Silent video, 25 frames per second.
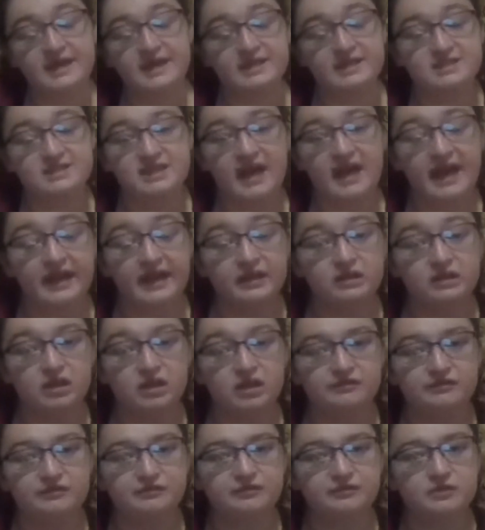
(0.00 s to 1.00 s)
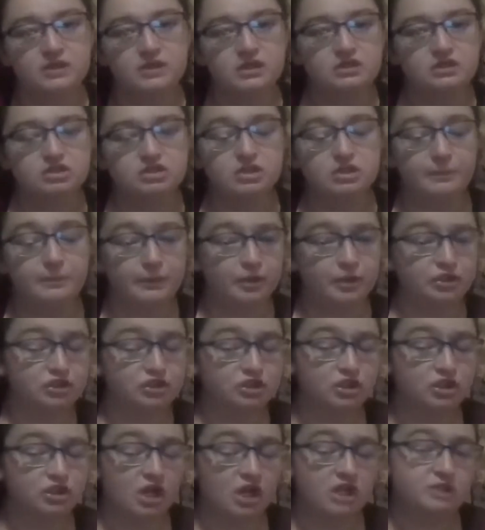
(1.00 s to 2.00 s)
is high enough to burn
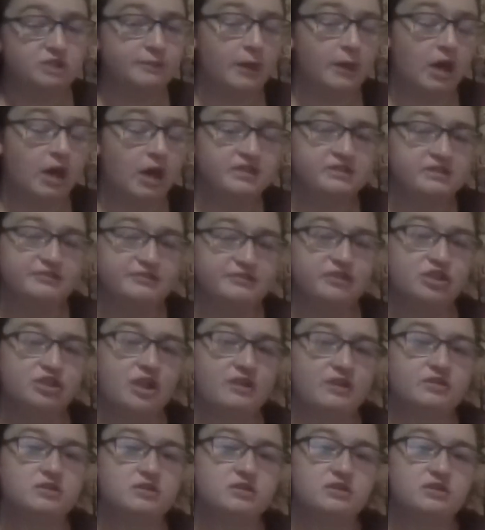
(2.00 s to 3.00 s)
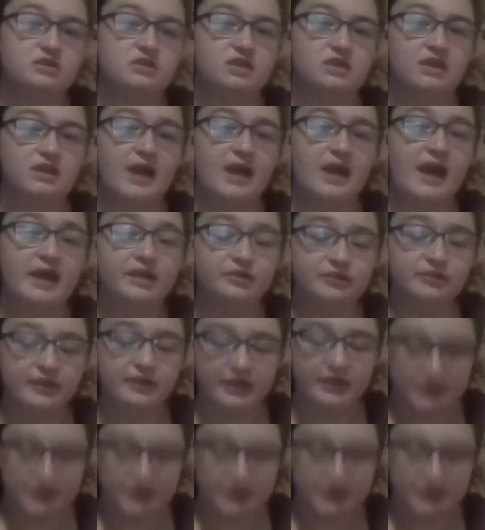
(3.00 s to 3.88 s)
your dog's paws if they're on the concrete, and